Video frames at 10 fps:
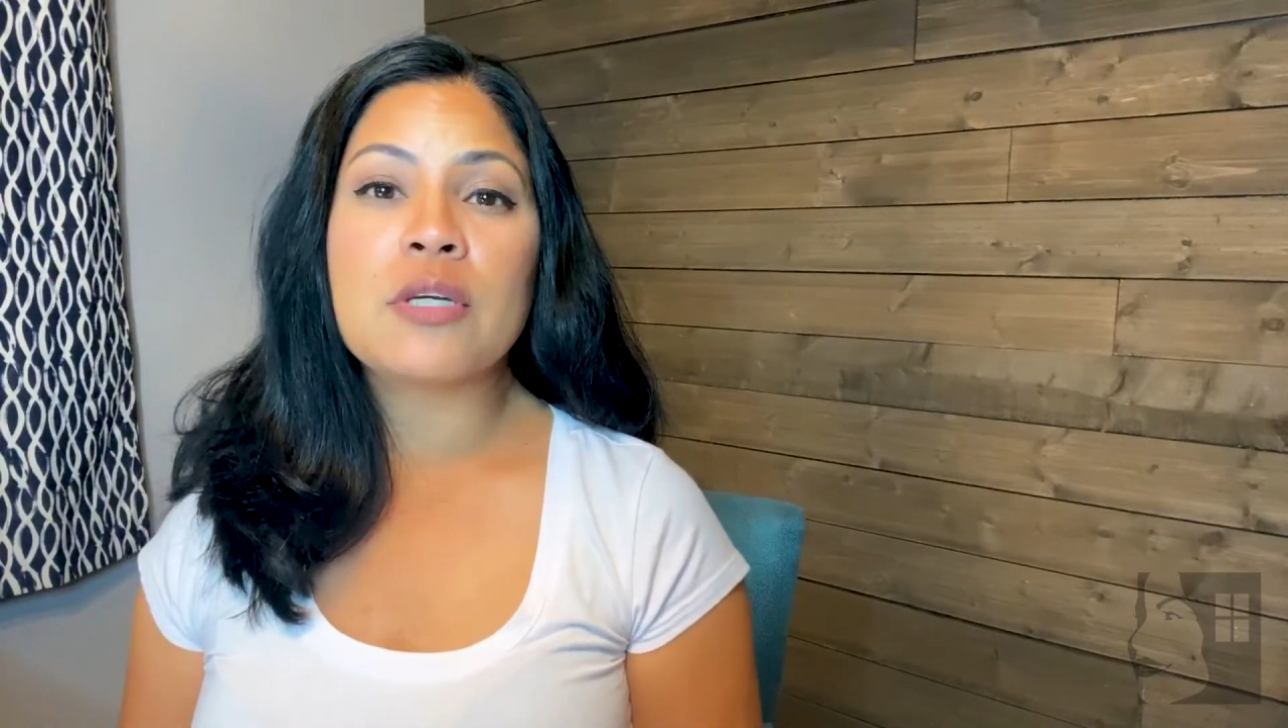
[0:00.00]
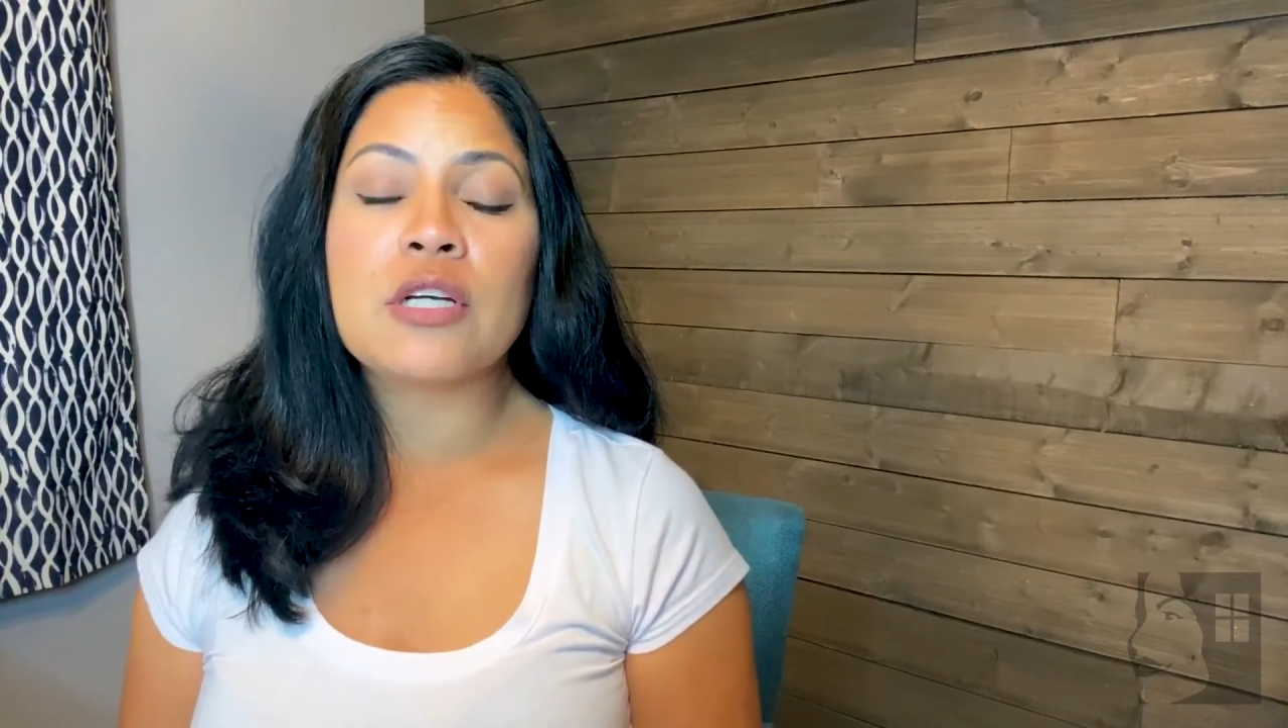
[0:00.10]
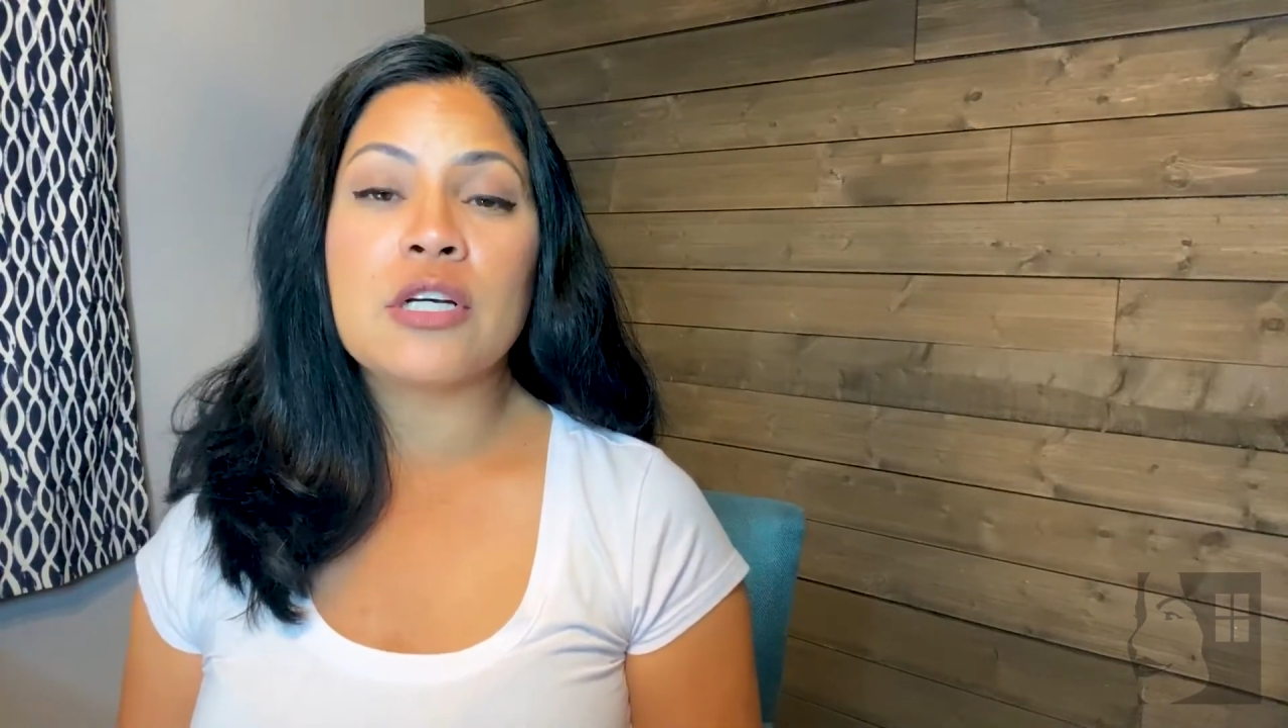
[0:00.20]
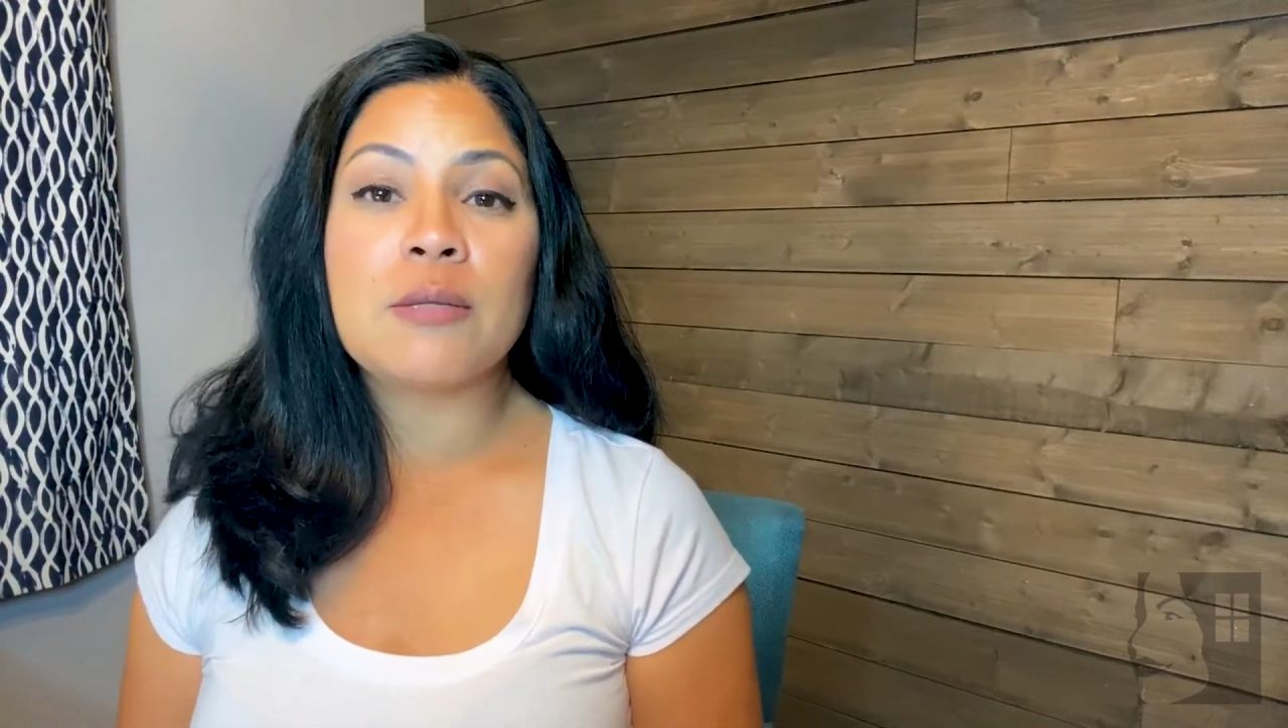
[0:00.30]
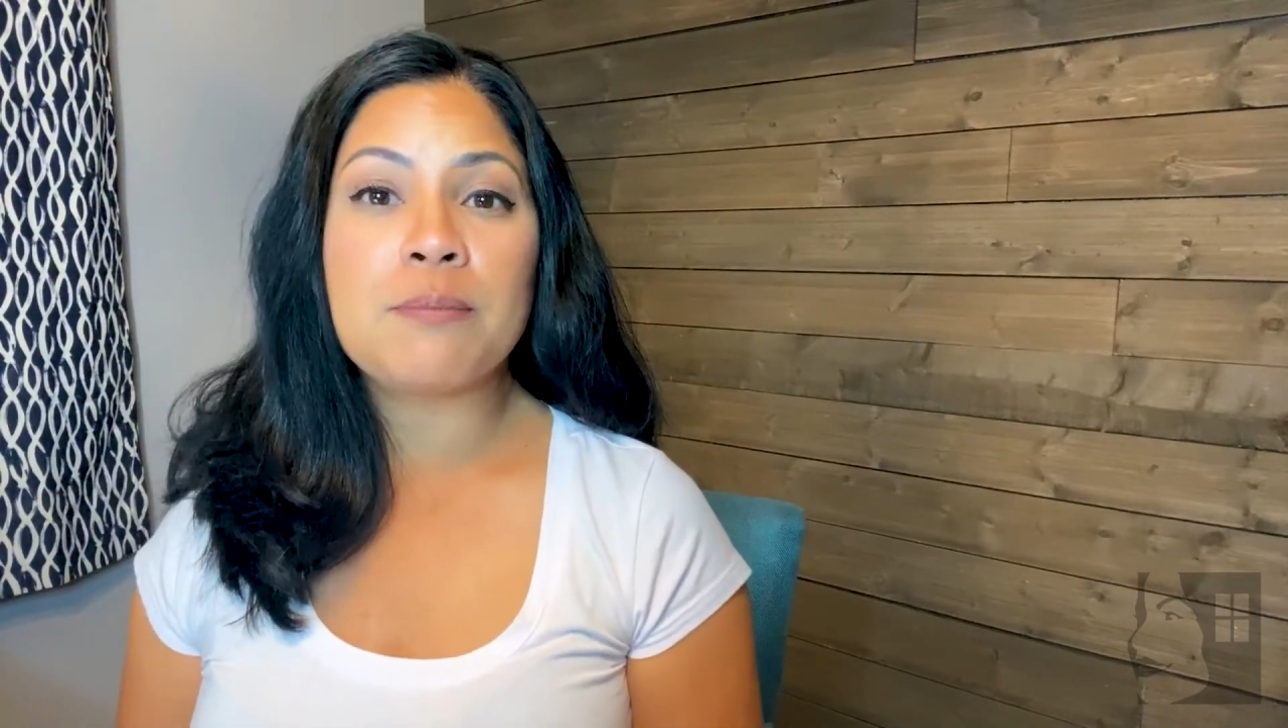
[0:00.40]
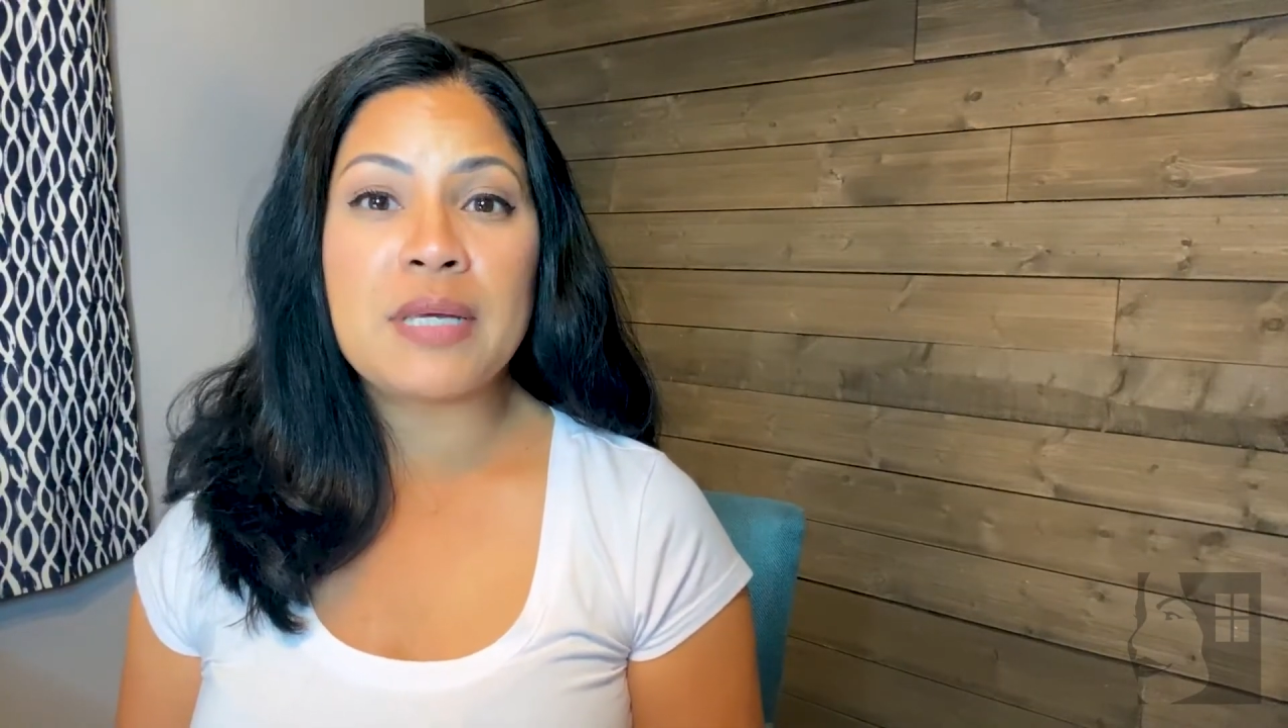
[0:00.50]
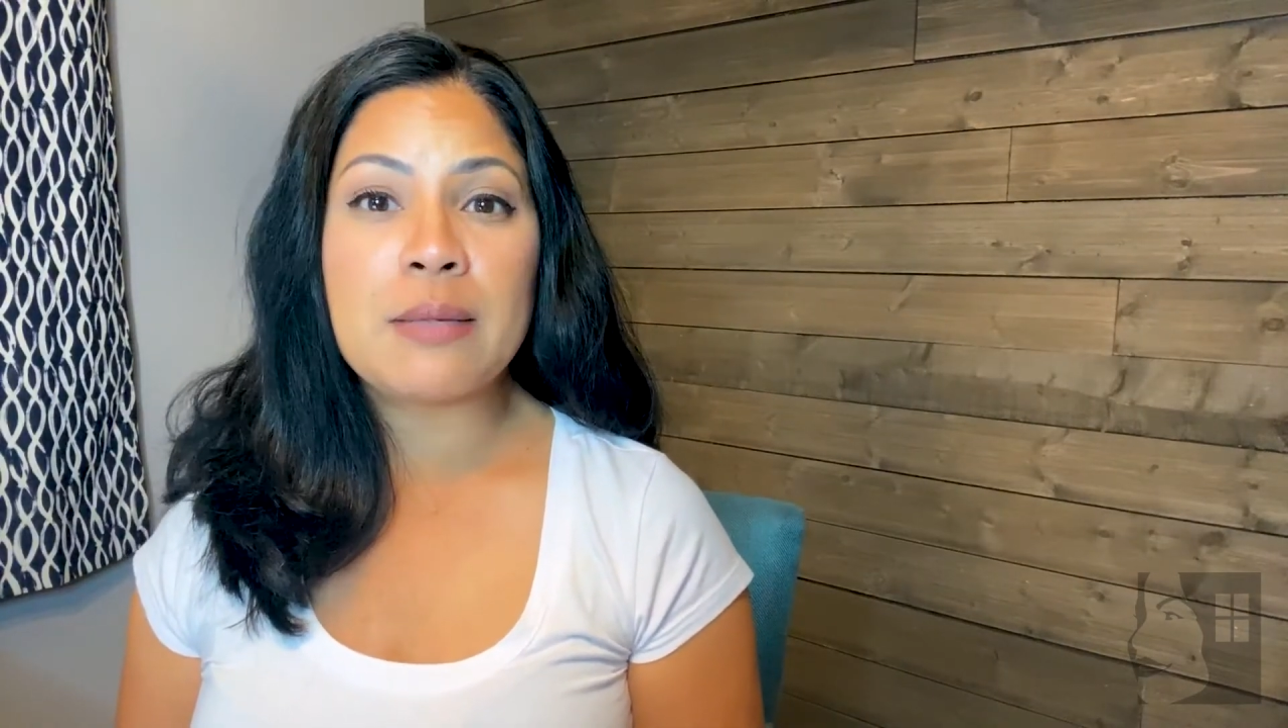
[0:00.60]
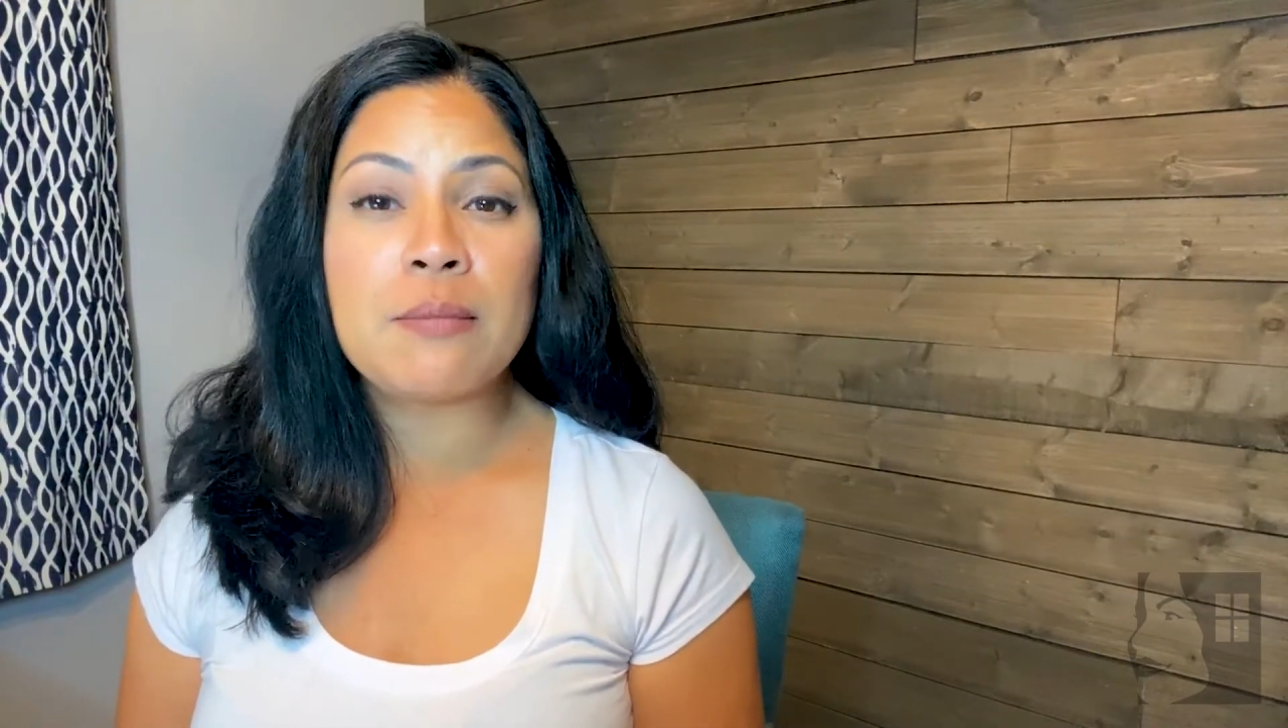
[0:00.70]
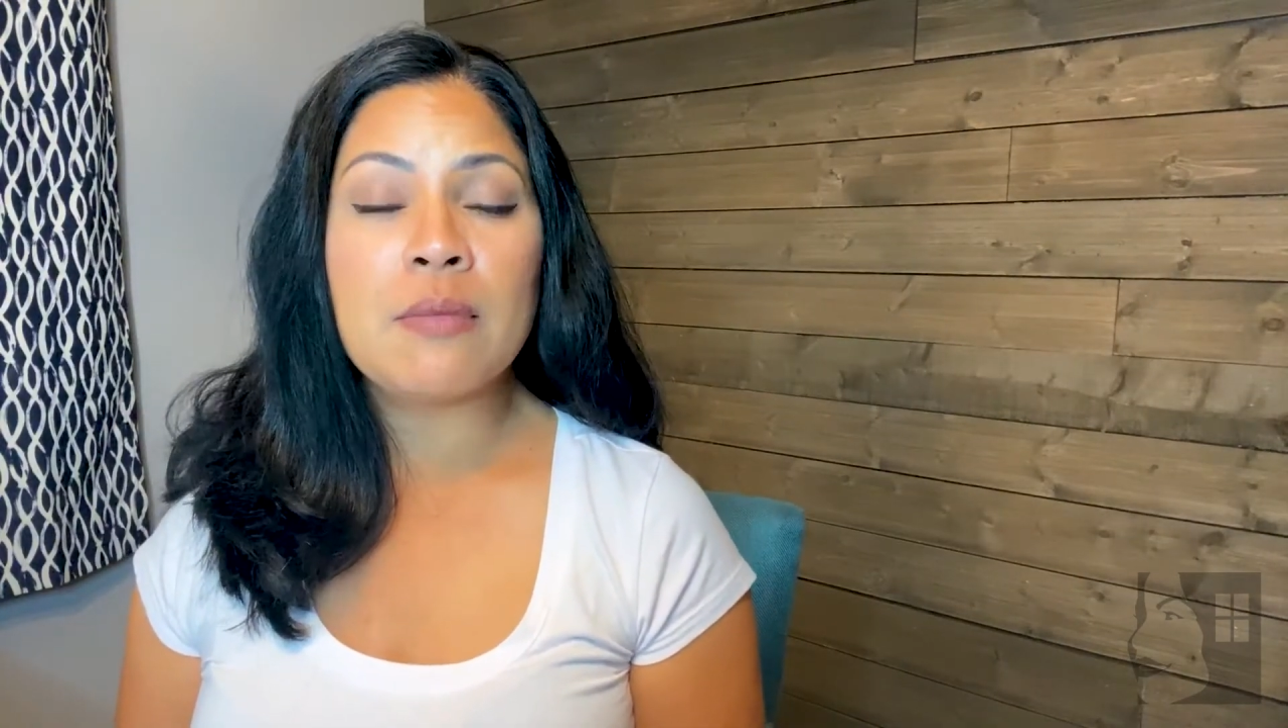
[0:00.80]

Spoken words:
could be